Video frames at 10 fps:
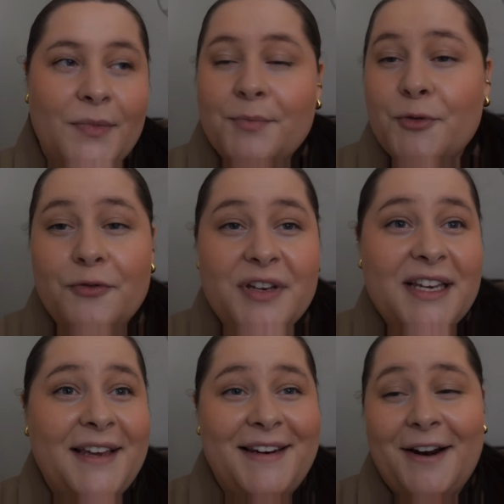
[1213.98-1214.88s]

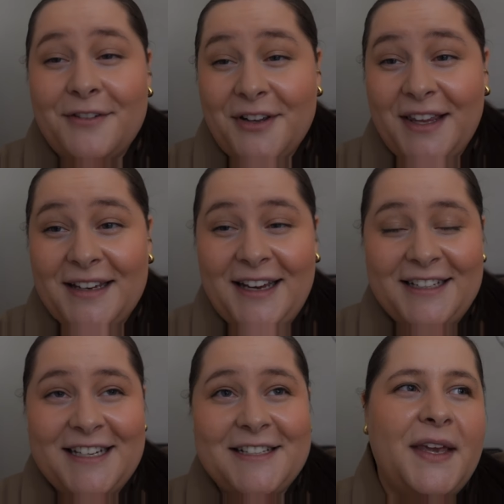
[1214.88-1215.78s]
moving and everything like
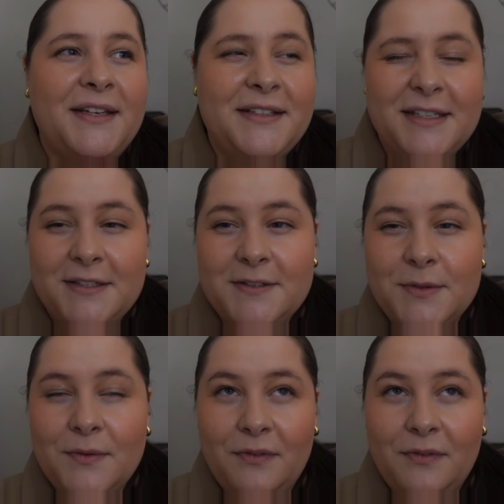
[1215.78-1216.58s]
that. And this